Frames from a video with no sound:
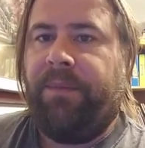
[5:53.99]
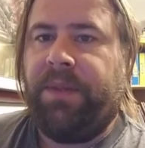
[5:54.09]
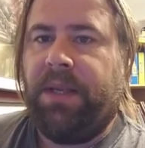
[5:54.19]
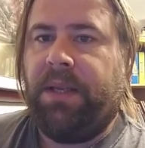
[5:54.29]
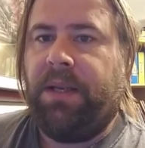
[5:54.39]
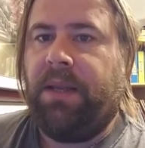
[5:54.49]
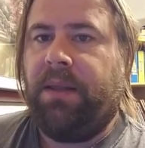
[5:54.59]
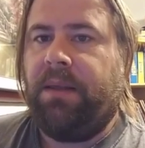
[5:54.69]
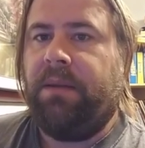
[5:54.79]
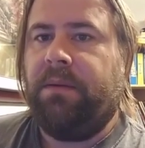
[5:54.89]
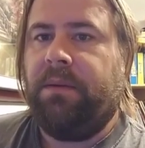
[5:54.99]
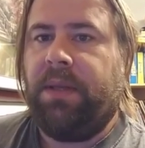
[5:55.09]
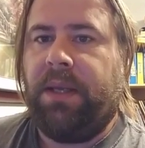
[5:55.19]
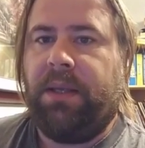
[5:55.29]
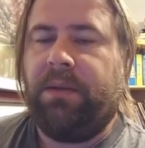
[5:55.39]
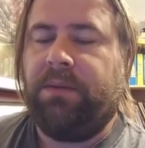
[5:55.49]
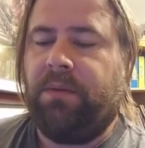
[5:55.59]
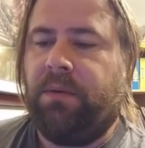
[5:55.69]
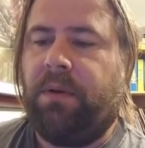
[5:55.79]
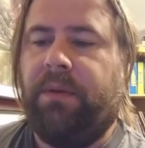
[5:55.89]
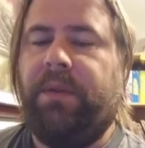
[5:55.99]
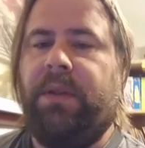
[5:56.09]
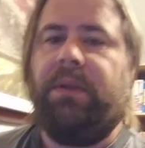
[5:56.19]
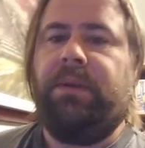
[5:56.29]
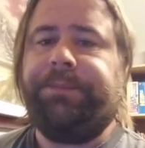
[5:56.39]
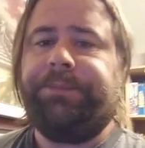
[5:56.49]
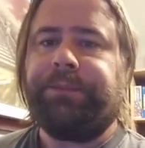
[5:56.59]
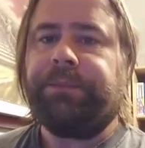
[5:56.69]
DNA things, or all of the little